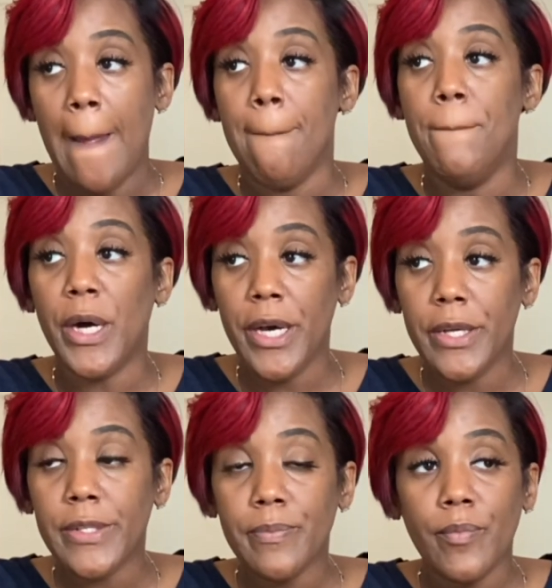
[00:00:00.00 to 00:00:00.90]

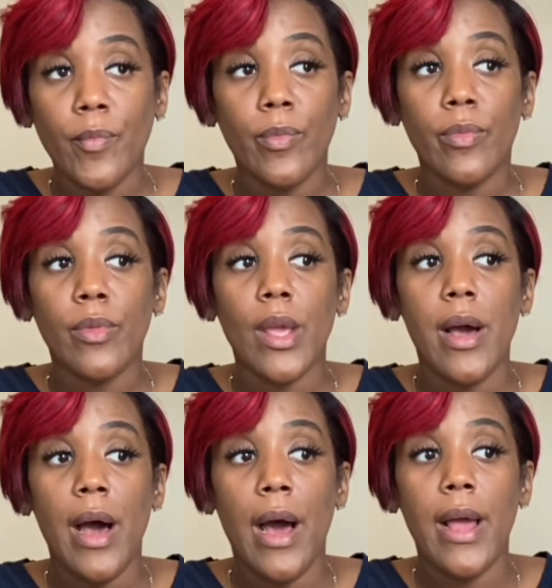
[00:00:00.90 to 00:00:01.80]
But
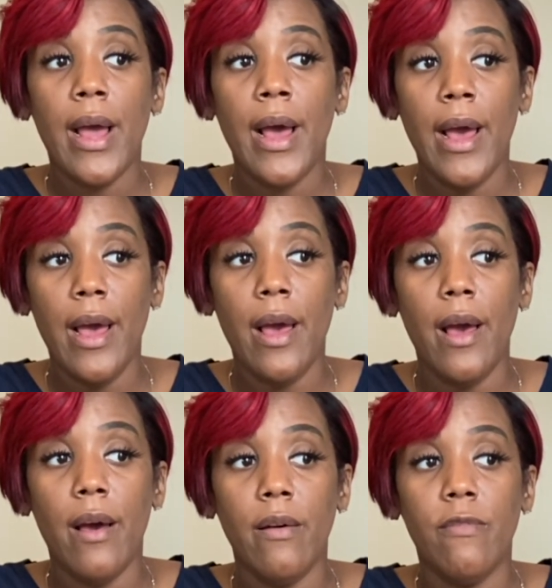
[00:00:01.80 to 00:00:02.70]
I
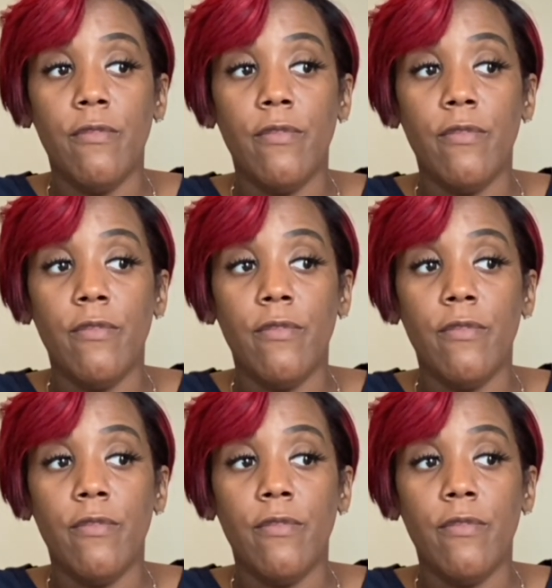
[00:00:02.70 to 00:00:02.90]
have